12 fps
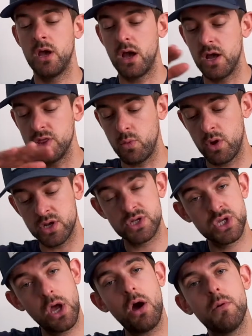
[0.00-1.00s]
and the one on
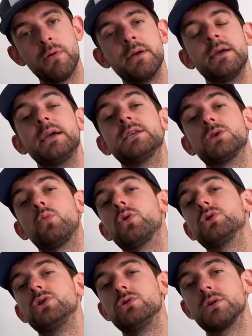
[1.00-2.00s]
top is the one
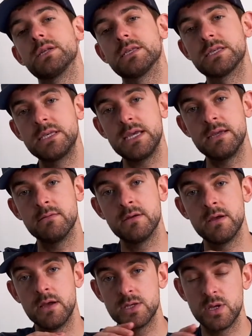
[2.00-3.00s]
that you can see.
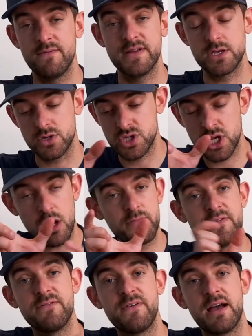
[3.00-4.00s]
So if it's on top
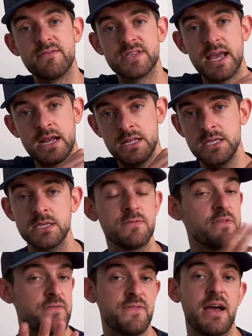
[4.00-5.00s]
for 5 seconds,
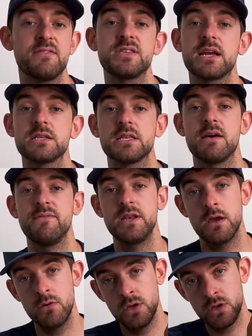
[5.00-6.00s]
for 5 seconds of that
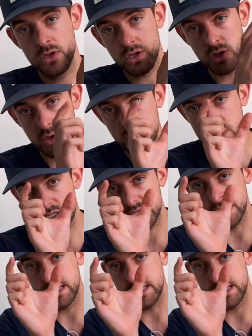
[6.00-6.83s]
video, you will see